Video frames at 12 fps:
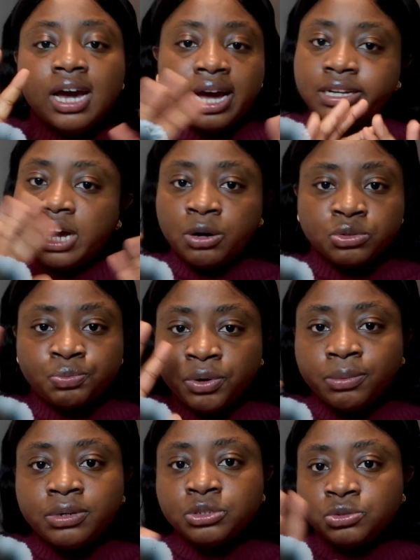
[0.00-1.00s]
And I would
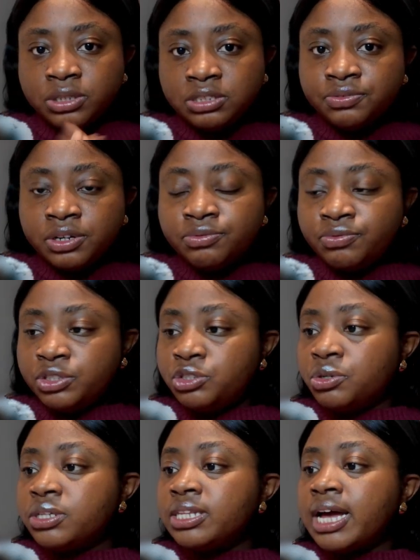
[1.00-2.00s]
probably do a different
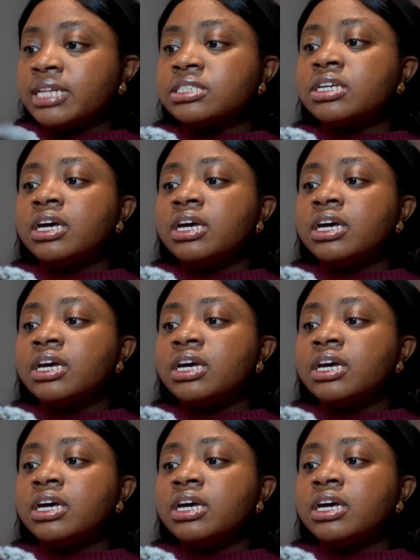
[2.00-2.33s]
video on that.